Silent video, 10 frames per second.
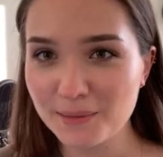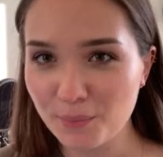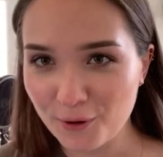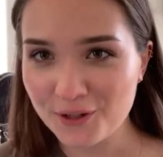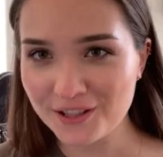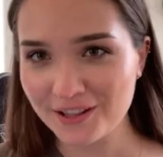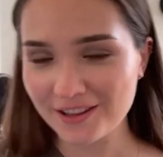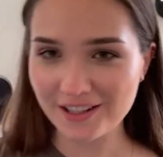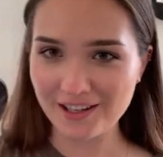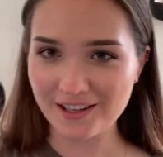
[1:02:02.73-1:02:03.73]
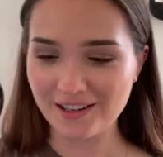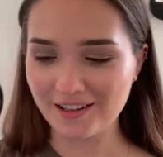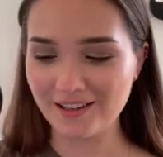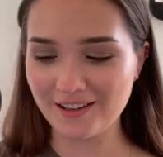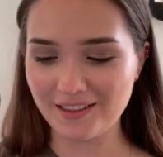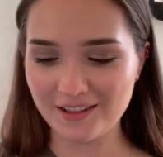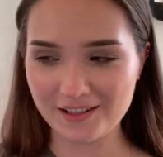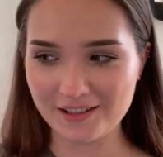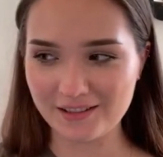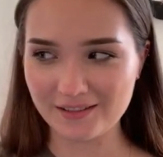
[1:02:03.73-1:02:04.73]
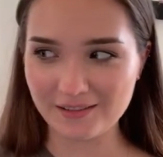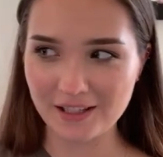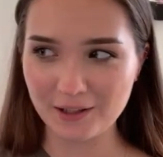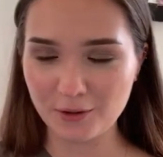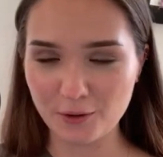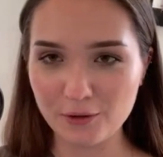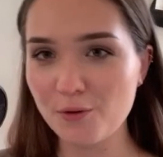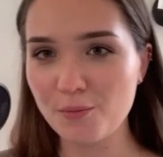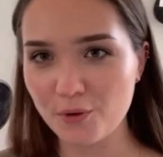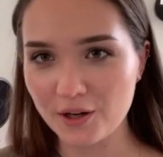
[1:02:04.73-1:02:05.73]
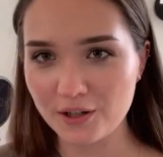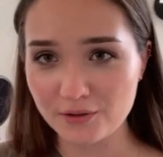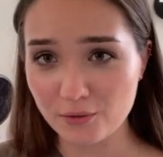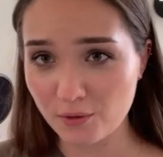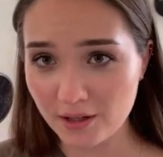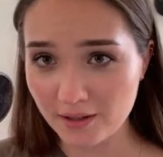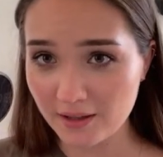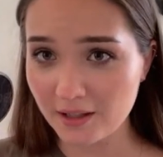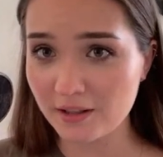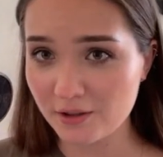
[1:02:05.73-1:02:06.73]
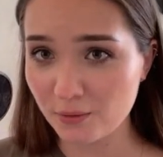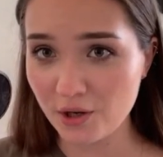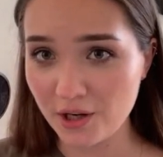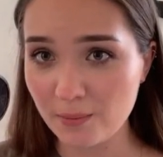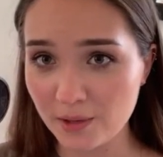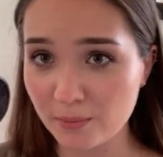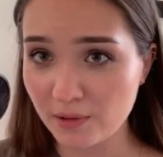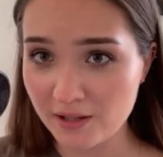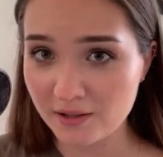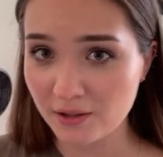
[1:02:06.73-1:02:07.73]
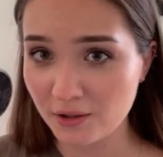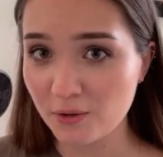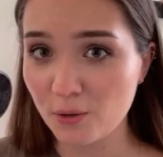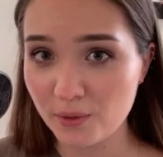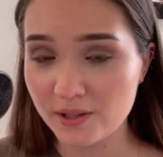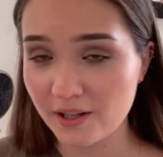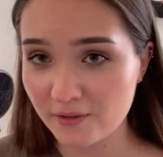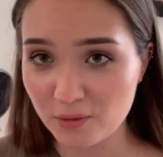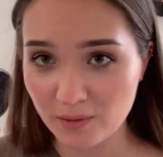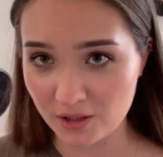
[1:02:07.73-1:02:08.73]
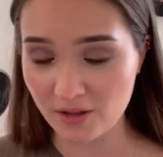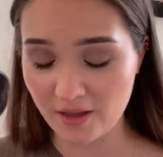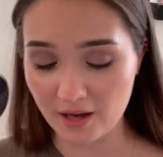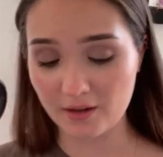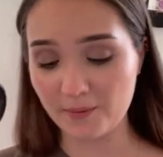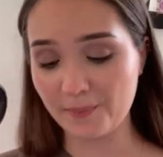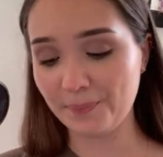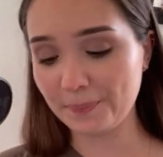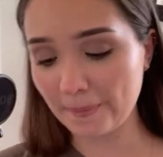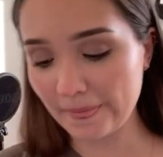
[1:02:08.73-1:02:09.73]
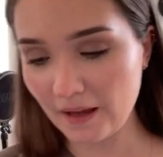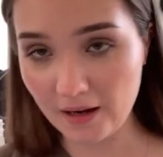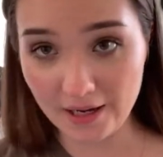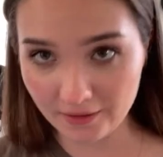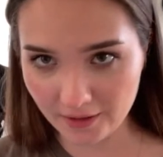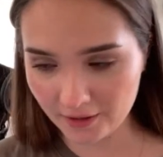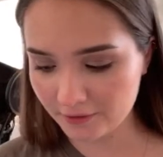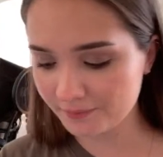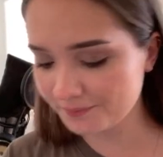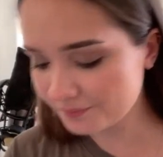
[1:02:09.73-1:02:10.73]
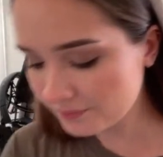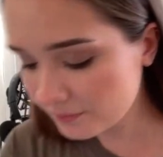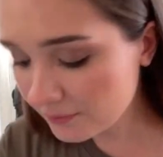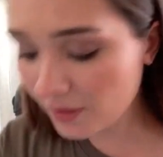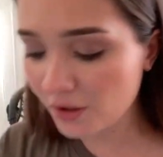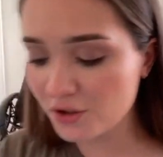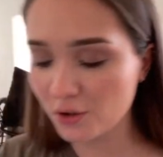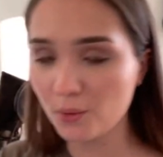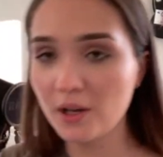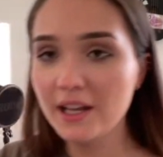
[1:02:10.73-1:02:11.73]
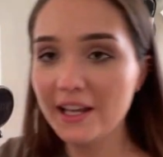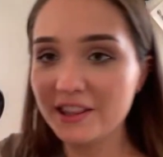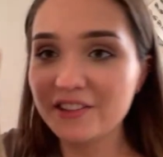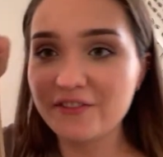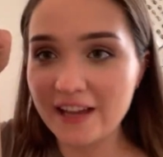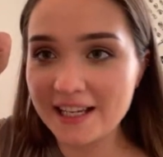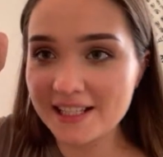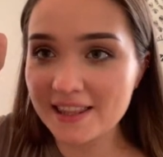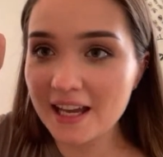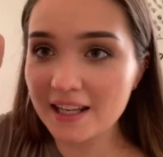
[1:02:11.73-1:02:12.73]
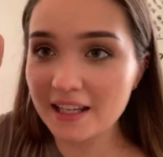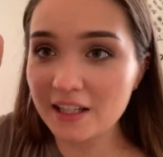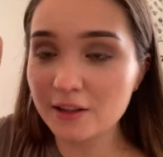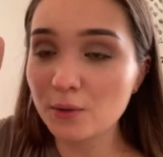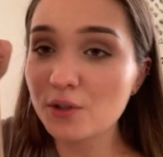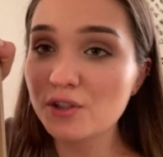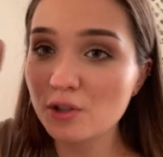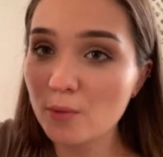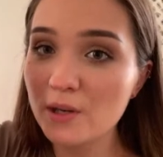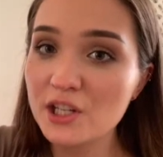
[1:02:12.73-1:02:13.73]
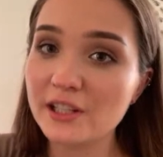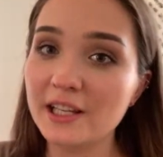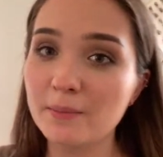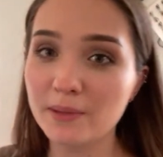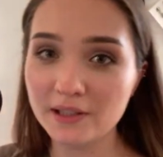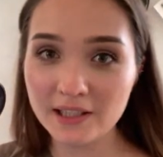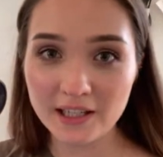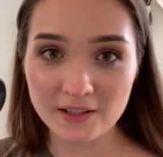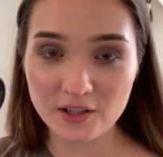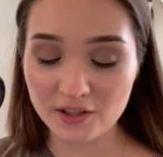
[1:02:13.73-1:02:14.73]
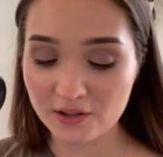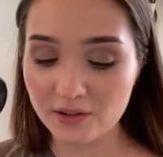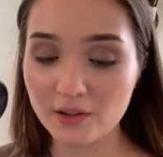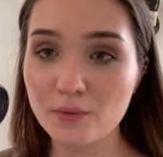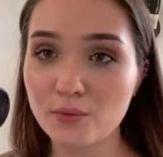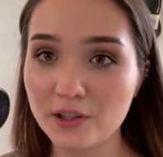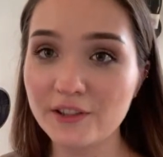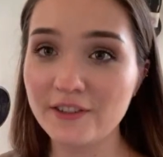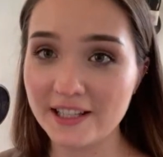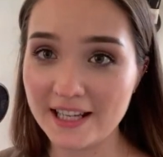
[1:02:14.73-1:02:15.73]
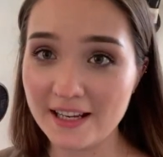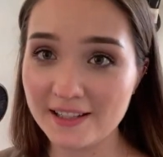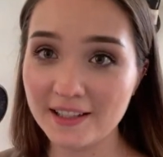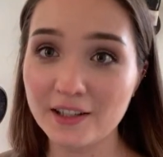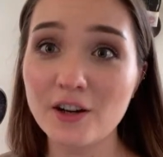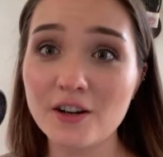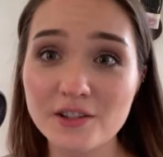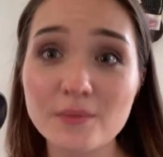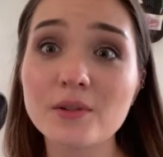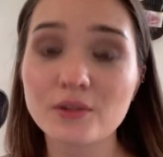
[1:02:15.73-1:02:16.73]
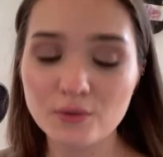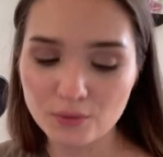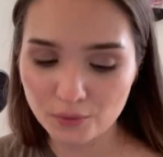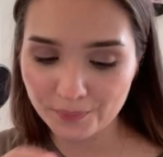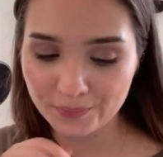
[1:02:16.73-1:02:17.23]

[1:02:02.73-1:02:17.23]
person this like girl or boy is drawing, then it's already a big plus, and you always have to mention that, I think. So the fact that it looks so much like Billie is just really fantastic and awesome and cool.